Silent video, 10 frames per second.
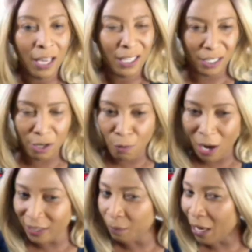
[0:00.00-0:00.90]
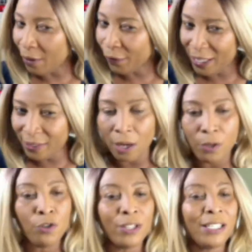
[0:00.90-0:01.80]
So you're watching my face now.
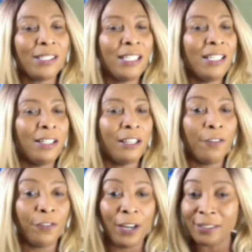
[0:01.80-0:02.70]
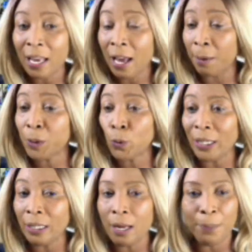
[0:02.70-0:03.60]
You could see the difference. I'm
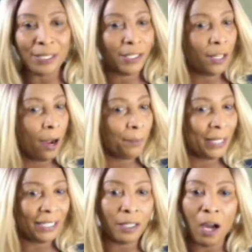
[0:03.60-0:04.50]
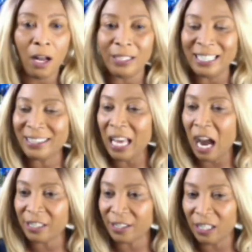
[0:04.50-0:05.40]
sweating up a storm, getting all that
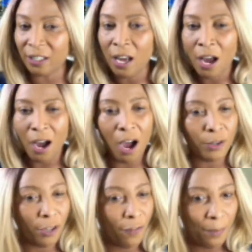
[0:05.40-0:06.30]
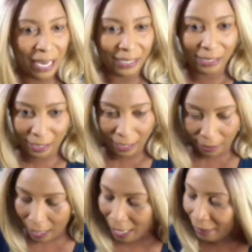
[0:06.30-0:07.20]
toxin out of my
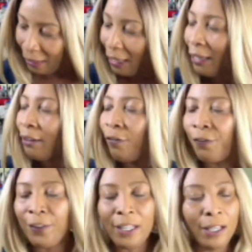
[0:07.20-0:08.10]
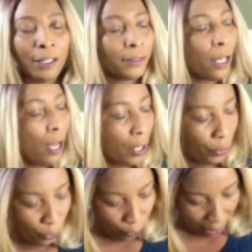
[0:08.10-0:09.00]
skin. And it feels
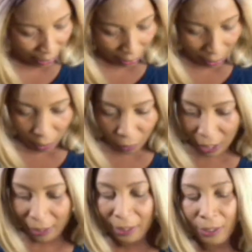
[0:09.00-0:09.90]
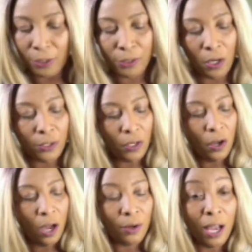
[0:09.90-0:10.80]
really, really good. Don't
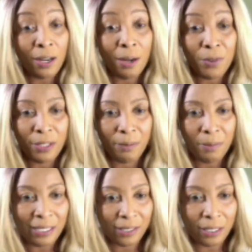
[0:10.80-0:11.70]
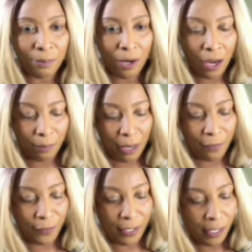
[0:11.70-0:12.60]
know how long I'm running my steamer on my
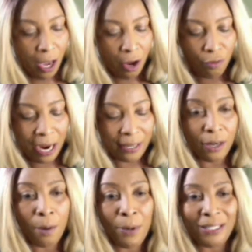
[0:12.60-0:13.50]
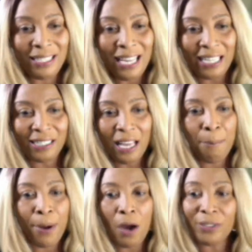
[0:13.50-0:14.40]
face right now, but that's
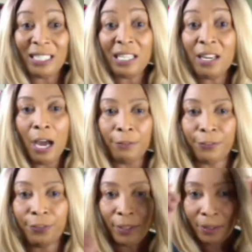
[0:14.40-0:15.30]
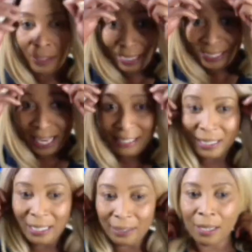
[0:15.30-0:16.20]
about enough. And that's
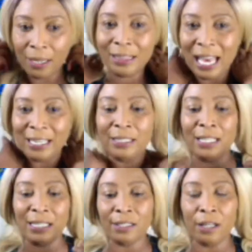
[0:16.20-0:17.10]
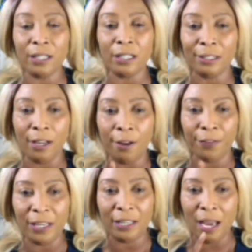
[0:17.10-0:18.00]
it. This is going to cut off
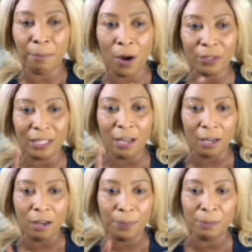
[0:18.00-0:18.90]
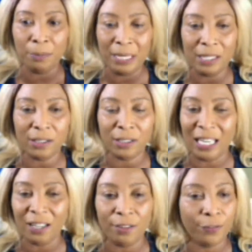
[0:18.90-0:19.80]
in about a couple of minutes,
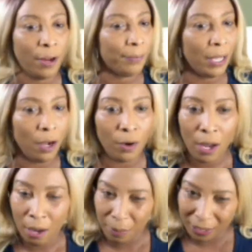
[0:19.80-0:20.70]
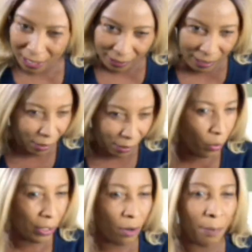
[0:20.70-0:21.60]
second from now, because this
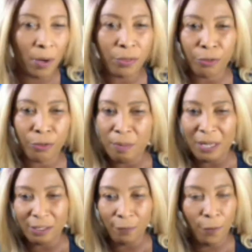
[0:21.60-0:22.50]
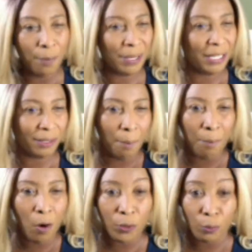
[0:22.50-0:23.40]
only go about 3 minutes, 4 minutes the
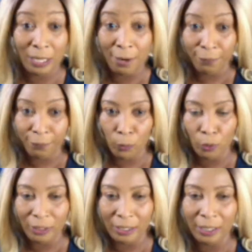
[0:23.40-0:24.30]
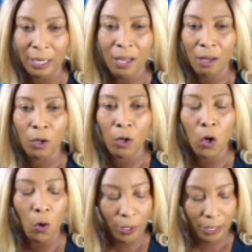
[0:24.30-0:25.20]
most when I totally
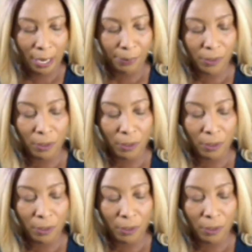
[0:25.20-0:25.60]
load it up.